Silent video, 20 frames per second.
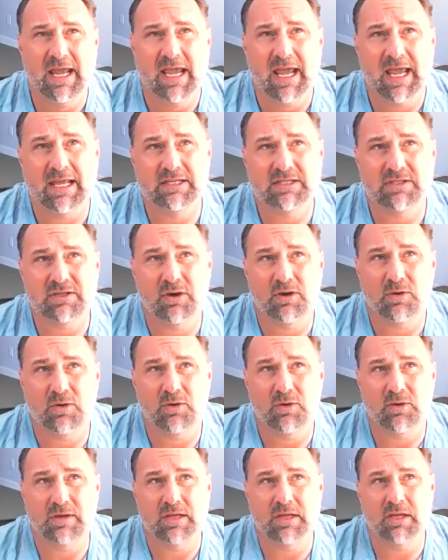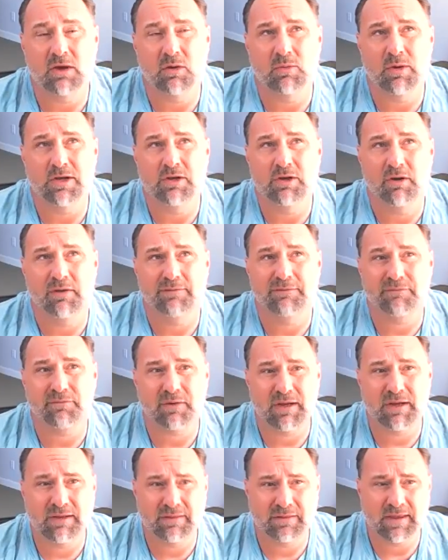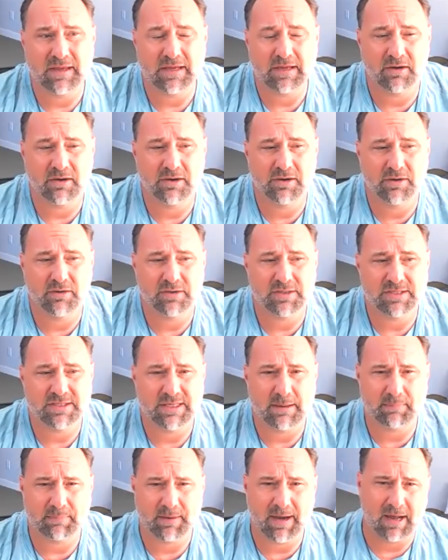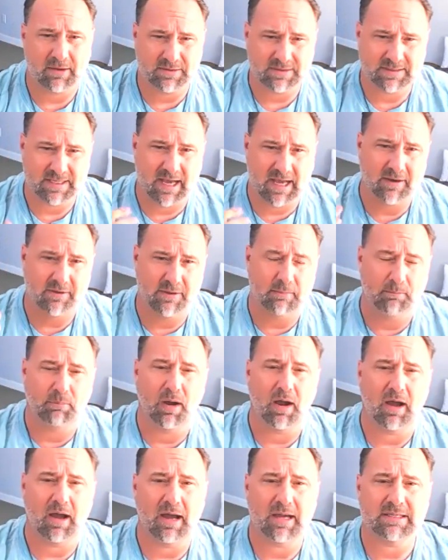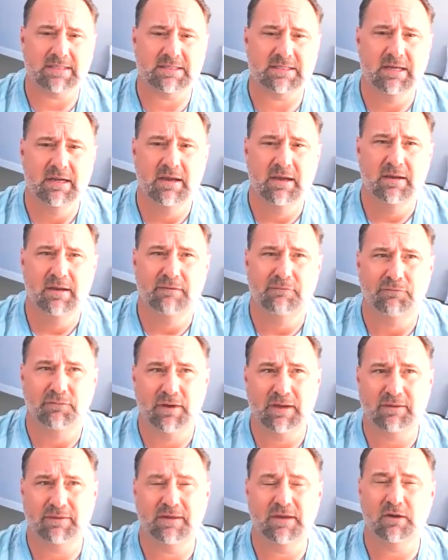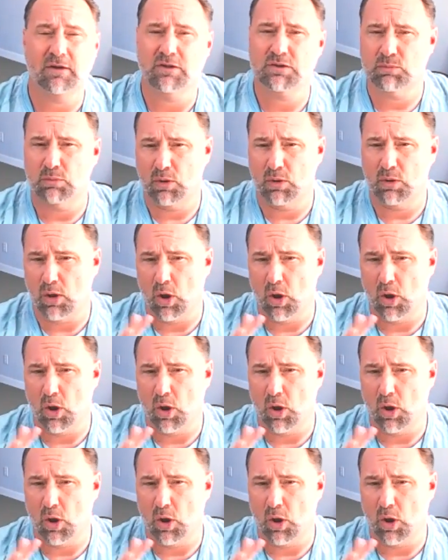And so, you know, when you're a free thinker and you're stepping outside of the box, free thinkers will